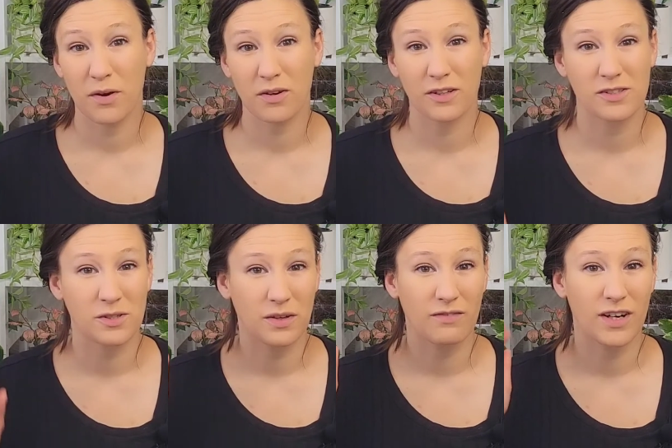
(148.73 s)
bonkers.
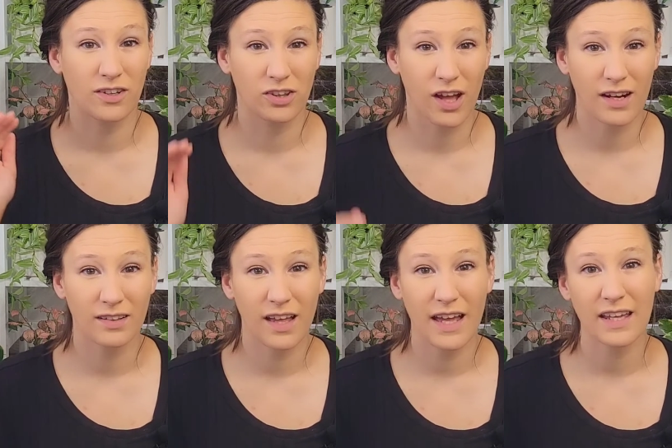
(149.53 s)
You give it a lot of
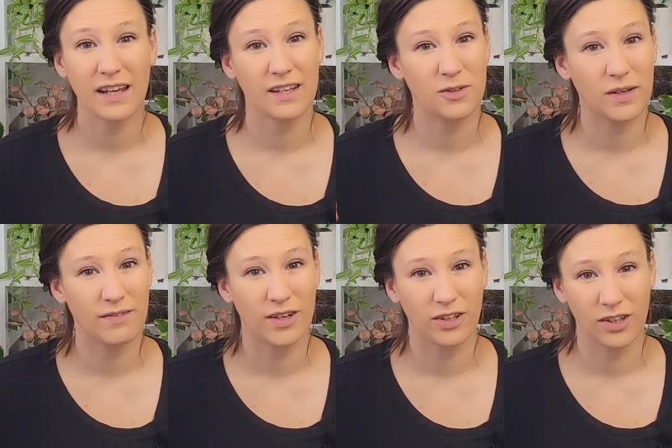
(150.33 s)
light and you give
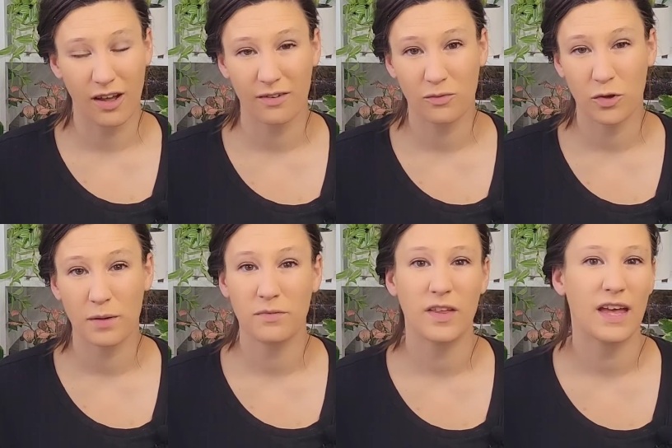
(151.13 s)
it a lot of
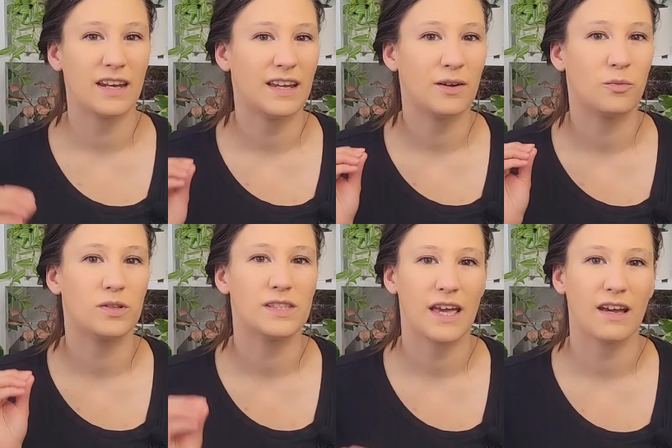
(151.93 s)
warmth, and it
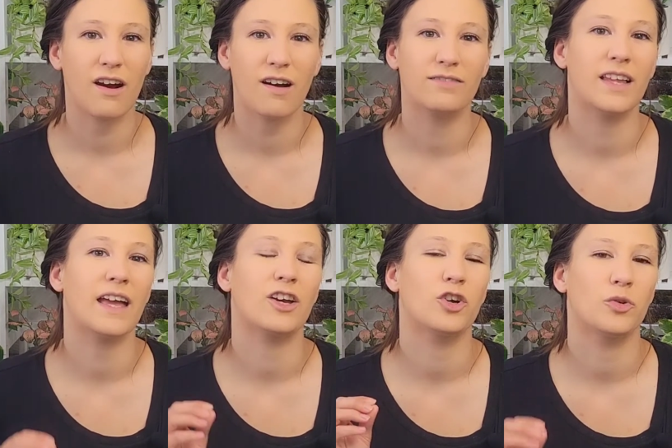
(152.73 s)
will take off
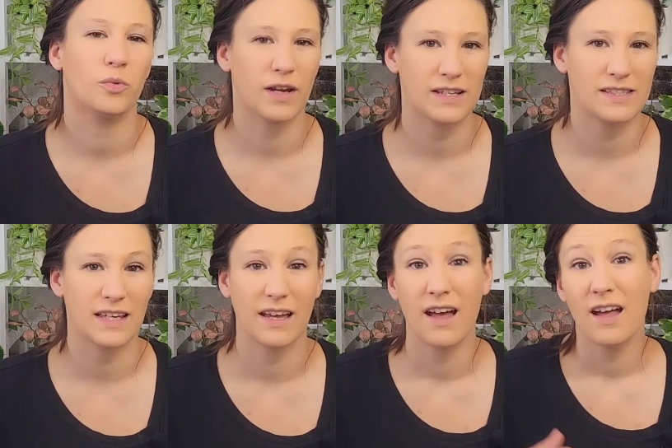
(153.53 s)
like
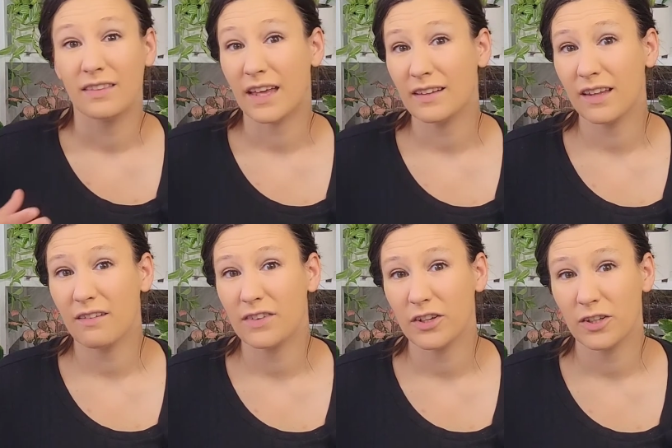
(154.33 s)
crazy. They
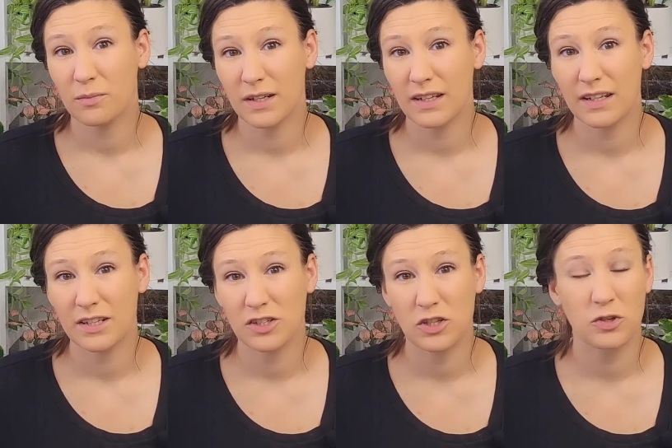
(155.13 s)
love their
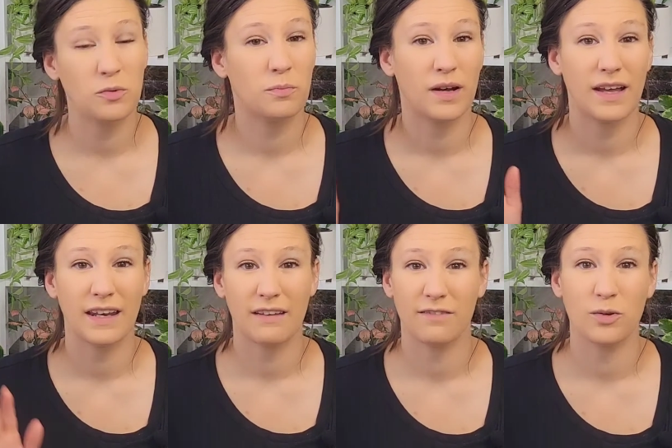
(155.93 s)
humidity too, but
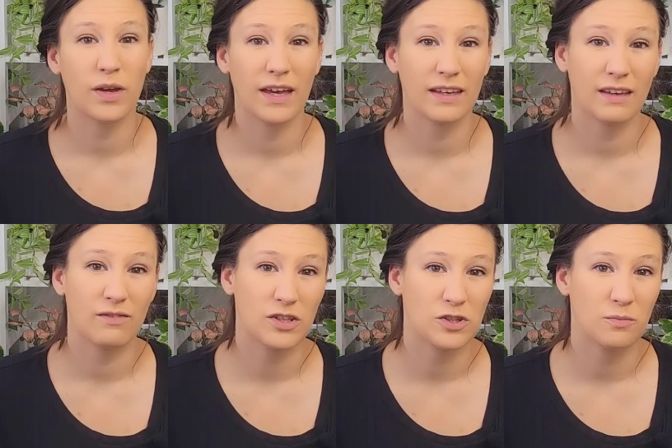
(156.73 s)
if you can't give
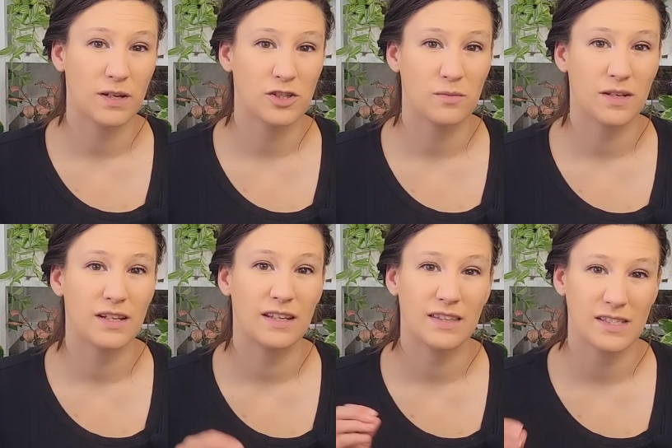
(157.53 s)
it too much
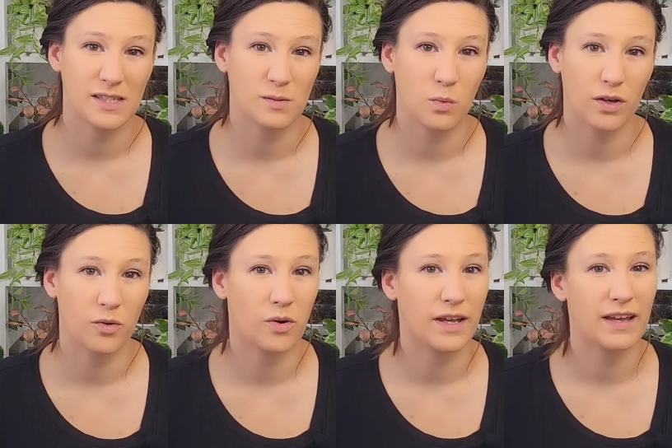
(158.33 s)
humidity, this is one
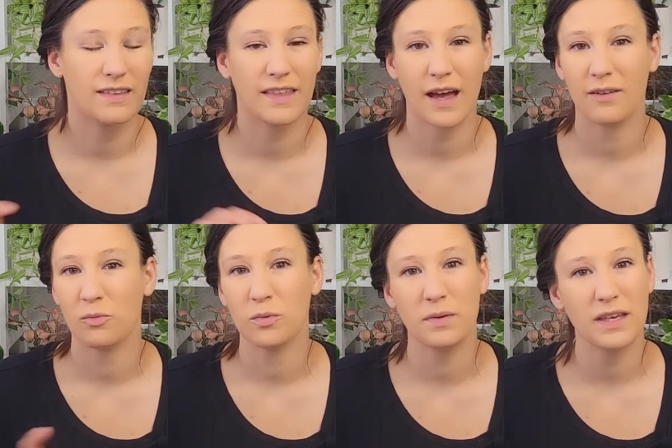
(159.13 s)
Hoya that
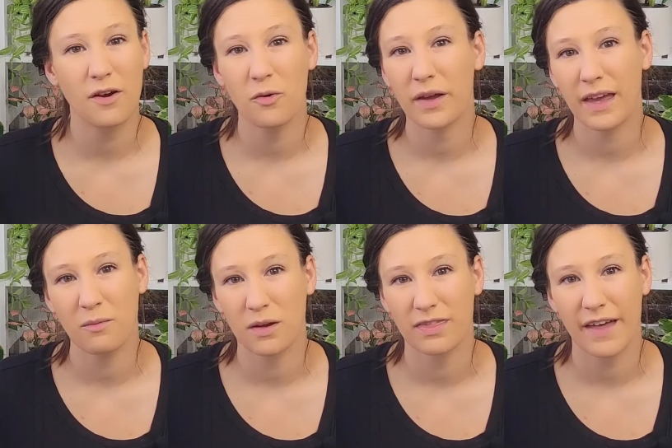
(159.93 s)
will be okay
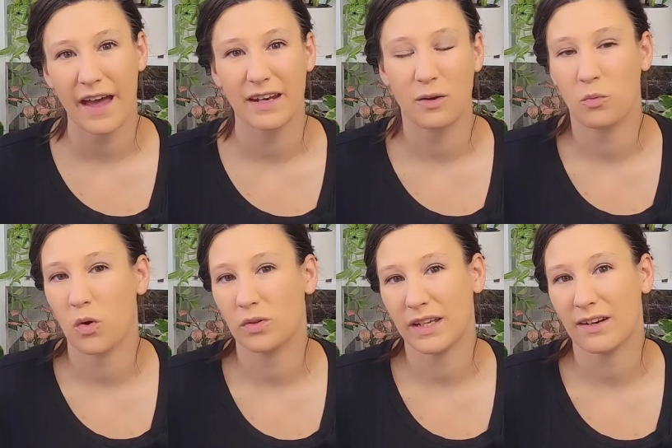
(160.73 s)
with that. It
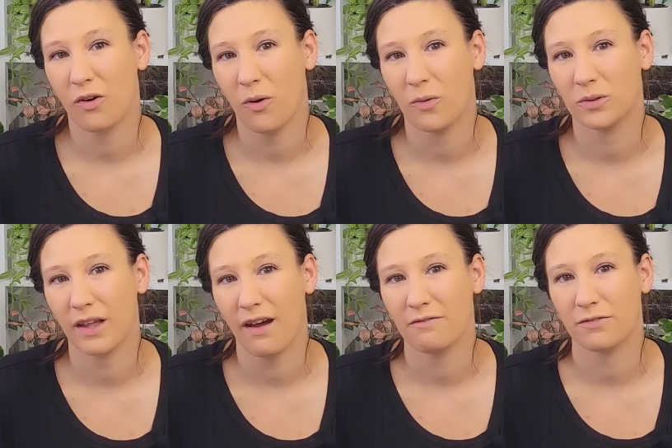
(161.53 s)
won't need a whole
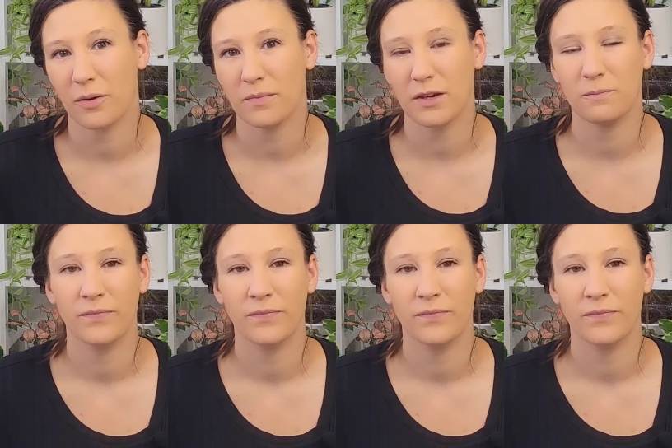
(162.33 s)
lot from you.